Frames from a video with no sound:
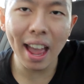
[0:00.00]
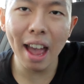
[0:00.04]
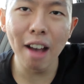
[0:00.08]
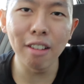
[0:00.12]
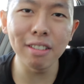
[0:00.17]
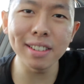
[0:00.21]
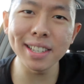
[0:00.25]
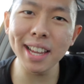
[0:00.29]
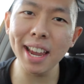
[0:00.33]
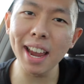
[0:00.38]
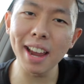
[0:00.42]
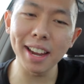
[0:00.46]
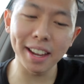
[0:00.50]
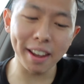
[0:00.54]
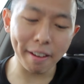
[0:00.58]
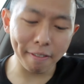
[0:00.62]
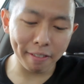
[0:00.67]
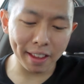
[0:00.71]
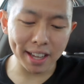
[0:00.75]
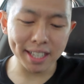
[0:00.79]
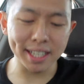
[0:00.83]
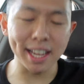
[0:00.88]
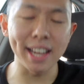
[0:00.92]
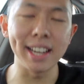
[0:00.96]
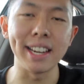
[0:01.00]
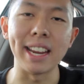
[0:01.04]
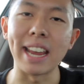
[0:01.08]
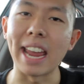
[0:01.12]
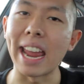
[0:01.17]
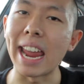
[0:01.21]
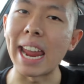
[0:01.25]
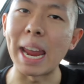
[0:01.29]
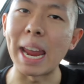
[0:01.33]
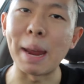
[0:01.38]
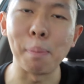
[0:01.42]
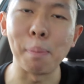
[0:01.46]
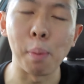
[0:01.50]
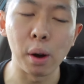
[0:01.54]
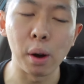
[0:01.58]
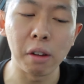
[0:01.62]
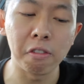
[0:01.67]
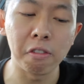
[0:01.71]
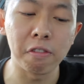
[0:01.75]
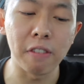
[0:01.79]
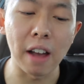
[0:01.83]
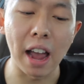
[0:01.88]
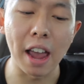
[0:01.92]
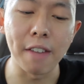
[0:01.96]
would say I give this an
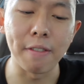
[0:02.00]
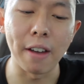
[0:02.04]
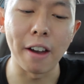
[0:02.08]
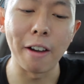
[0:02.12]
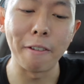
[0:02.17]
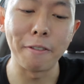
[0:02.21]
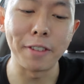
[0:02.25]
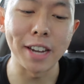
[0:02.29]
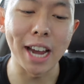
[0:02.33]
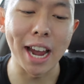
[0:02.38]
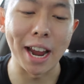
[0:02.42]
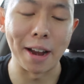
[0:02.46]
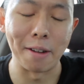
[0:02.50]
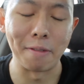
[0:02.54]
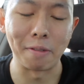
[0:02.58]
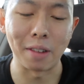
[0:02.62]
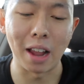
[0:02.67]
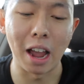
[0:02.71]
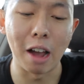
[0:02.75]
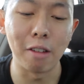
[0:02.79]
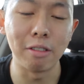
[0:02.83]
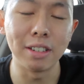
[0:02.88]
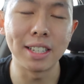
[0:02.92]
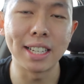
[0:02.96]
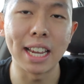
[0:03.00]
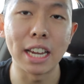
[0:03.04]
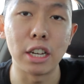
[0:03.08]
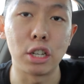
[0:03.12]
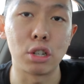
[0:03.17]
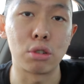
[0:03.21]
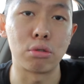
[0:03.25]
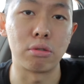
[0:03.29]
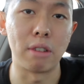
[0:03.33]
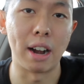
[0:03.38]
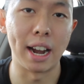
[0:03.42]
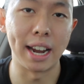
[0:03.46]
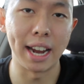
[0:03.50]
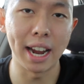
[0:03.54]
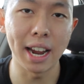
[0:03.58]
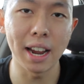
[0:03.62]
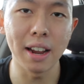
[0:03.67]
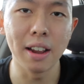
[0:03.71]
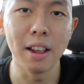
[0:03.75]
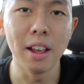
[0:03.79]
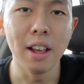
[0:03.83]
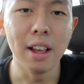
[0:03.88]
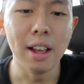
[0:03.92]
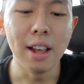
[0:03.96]
8.5 out of 10. I would say try
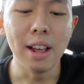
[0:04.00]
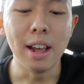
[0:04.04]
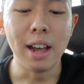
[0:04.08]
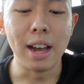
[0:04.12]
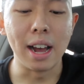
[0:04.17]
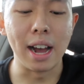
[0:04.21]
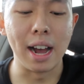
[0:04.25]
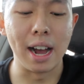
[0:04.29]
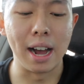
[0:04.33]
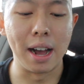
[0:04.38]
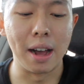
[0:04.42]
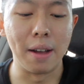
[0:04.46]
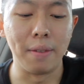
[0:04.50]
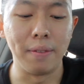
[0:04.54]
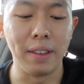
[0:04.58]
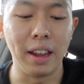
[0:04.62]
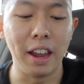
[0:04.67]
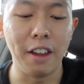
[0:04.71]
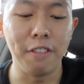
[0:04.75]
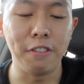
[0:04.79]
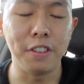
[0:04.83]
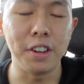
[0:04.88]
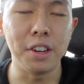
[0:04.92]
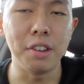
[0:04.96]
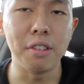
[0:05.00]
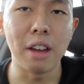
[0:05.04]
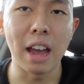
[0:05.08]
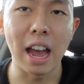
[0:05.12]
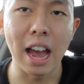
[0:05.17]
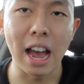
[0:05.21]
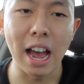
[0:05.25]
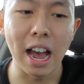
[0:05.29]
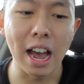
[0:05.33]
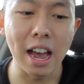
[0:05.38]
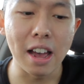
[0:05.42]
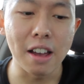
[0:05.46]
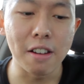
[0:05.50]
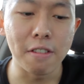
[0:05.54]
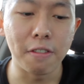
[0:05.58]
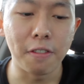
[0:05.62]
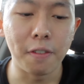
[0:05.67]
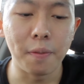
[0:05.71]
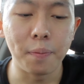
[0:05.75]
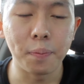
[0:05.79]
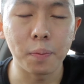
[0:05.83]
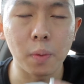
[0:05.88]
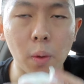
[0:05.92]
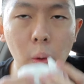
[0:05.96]
it. If you have
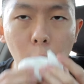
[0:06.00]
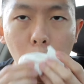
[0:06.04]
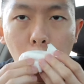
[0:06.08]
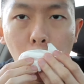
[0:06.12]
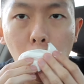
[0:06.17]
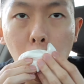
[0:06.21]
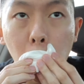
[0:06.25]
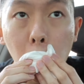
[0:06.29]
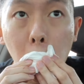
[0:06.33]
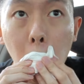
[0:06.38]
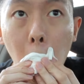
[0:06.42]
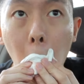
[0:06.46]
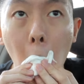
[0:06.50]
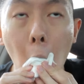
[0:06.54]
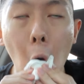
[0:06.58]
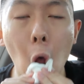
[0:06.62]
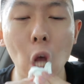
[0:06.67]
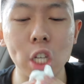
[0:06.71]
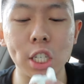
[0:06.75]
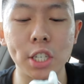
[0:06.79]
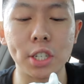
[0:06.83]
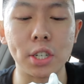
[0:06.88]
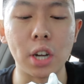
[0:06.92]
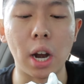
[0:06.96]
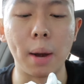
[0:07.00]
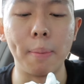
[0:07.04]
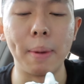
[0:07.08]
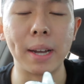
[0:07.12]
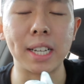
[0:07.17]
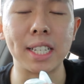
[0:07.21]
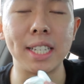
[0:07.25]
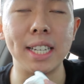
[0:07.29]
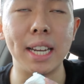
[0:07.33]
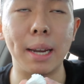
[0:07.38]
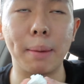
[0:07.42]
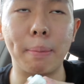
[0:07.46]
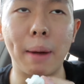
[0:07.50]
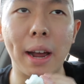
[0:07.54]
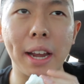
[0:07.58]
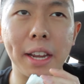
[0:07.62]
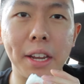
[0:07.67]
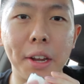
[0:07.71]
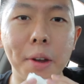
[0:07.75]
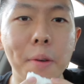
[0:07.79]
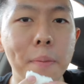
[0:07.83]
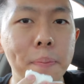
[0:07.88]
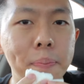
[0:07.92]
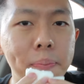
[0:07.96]
a Starbucks nearby
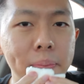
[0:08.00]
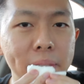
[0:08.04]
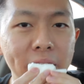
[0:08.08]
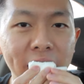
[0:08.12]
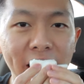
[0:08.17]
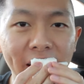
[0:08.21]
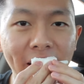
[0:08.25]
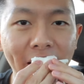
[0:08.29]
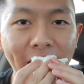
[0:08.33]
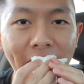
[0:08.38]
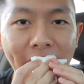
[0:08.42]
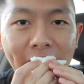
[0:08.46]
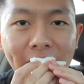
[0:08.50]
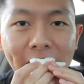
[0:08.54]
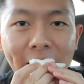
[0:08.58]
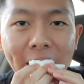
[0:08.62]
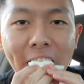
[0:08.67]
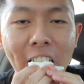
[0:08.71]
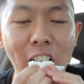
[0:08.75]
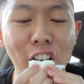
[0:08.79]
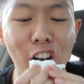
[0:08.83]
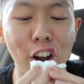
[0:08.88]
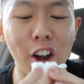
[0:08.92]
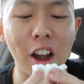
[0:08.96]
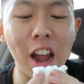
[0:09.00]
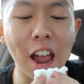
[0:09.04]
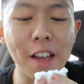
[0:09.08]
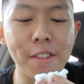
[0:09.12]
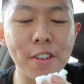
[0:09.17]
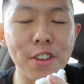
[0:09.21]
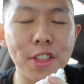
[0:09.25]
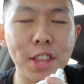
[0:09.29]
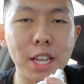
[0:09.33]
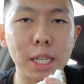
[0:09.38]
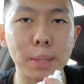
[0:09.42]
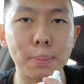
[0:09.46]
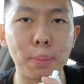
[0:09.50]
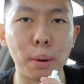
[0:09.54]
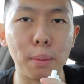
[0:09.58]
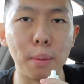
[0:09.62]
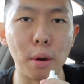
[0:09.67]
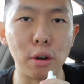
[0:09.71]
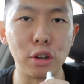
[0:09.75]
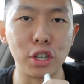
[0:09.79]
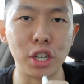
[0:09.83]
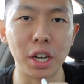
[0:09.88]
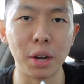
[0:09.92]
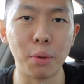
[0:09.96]
you, and they are having this
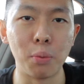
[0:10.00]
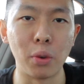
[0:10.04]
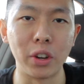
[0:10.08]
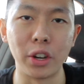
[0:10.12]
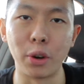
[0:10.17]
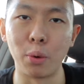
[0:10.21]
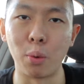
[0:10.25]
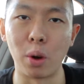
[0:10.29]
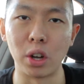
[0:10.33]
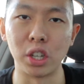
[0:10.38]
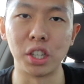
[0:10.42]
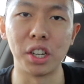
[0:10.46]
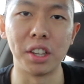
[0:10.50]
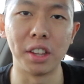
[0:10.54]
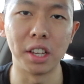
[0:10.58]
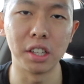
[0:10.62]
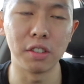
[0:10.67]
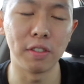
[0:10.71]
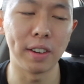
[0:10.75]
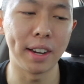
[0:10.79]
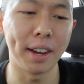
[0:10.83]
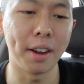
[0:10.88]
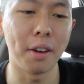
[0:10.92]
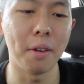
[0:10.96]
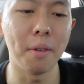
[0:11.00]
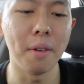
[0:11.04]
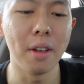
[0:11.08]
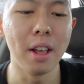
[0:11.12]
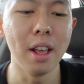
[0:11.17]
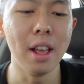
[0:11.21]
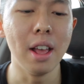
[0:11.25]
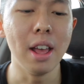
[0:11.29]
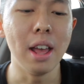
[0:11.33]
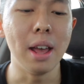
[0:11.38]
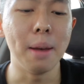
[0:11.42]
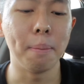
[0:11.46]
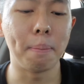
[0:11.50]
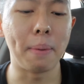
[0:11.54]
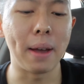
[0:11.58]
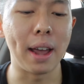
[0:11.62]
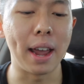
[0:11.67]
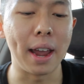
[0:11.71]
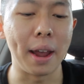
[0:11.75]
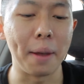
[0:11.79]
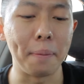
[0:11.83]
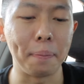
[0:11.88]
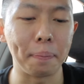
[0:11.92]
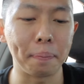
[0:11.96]
promotion when you're watching this video,
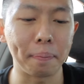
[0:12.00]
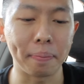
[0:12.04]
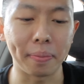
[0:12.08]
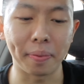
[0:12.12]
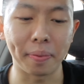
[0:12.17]
but